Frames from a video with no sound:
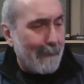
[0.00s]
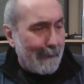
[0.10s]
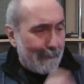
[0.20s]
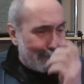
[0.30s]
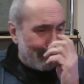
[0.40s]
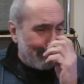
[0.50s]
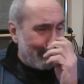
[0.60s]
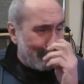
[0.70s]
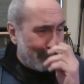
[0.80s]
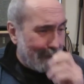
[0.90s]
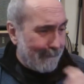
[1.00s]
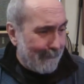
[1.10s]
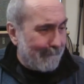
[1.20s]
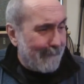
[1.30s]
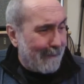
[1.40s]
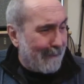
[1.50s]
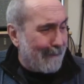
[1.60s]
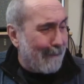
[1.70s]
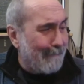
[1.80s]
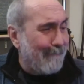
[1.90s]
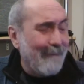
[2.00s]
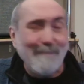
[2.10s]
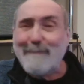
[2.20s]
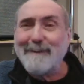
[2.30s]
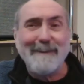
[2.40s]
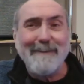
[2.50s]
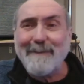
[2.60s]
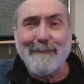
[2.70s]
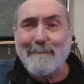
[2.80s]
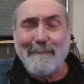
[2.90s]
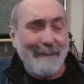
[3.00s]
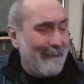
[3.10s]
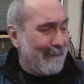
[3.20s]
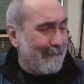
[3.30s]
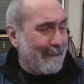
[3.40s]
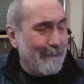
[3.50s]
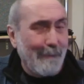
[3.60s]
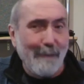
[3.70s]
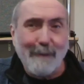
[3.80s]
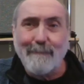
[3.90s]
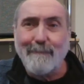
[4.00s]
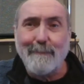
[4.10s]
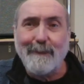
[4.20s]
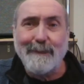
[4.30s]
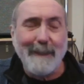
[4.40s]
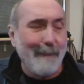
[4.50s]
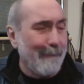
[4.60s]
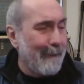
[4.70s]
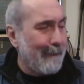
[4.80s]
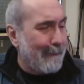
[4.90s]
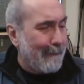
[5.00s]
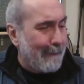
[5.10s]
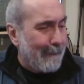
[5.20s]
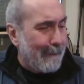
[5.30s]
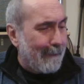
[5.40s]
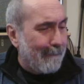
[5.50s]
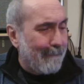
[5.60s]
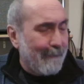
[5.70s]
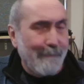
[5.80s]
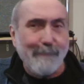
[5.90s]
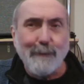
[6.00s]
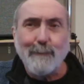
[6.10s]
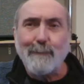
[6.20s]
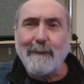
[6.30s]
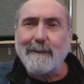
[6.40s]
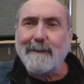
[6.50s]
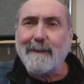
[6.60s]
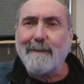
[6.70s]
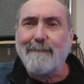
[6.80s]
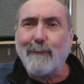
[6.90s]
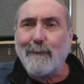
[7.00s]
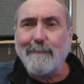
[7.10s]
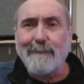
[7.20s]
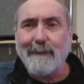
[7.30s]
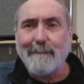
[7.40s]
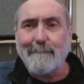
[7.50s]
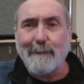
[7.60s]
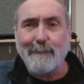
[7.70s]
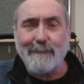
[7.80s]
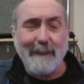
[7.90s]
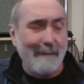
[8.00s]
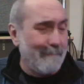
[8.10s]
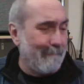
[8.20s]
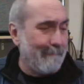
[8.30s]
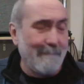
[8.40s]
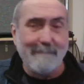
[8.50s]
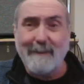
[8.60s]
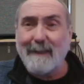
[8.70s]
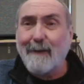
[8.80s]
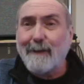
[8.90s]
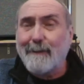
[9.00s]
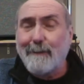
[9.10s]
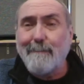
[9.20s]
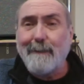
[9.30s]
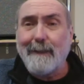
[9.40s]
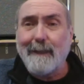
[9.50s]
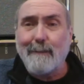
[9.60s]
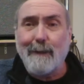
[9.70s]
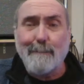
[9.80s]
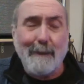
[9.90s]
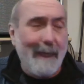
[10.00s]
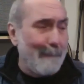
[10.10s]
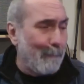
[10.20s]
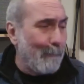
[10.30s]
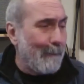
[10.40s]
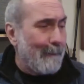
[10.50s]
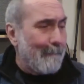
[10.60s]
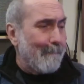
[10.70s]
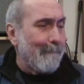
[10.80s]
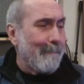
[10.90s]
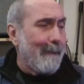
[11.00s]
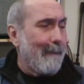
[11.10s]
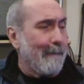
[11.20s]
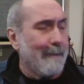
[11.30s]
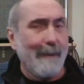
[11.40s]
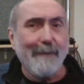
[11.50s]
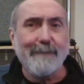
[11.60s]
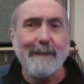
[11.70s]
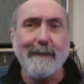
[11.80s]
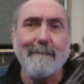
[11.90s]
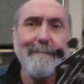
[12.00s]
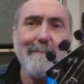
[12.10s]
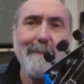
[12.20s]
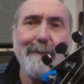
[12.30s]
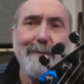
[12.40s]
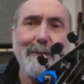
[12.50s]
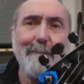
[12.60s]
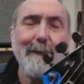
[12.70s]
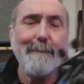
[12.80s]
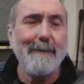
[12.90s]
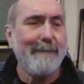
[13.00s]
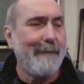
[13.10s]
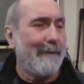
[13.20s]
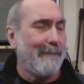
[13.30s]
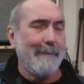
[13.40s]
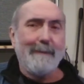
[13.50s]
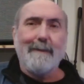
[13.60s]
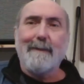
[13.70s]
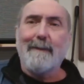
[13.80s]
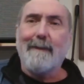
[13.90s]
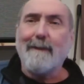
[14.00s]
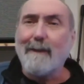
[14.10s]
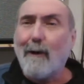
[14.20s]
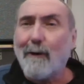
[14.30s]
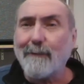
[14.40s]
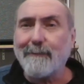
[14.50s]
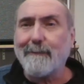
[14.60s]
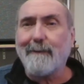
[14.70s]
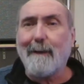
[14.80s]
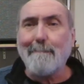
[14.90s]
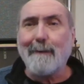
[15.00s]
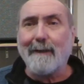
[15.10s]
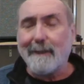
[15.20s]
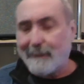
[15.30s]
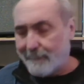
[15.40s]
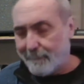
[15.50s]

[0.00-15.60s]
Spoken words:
But I can't find much on them. There's not a lot of information out there. I found a few guitar forums that people were saying they liked them and they're quite playable. Now, you can't see at the top there, but it says hot humbucker,